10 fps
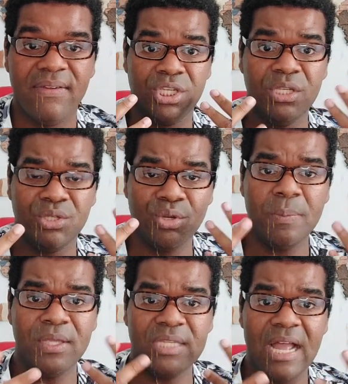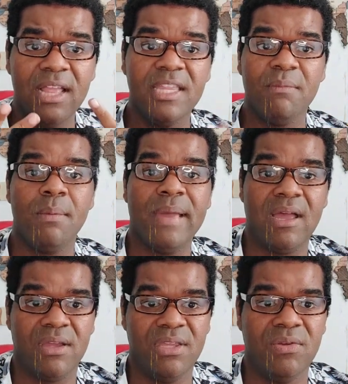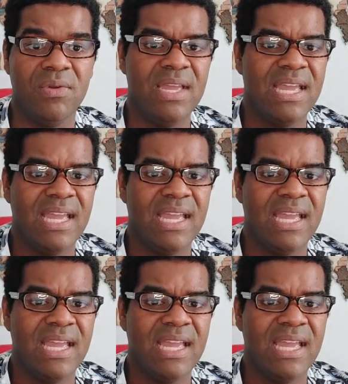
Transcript: She should be telling them about you.